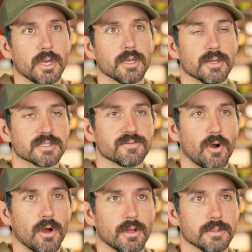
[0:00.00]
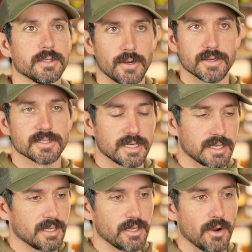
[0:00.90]
into this fall, I was like,
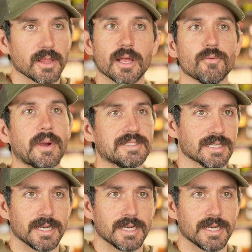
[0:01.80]
I love whitetail